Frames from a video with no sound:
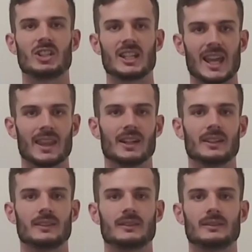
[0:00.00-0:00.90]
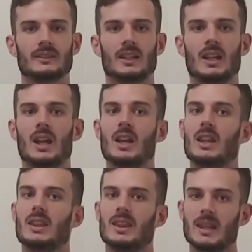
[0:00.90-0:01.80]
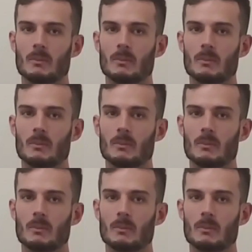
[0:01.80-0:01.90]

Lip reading: together. The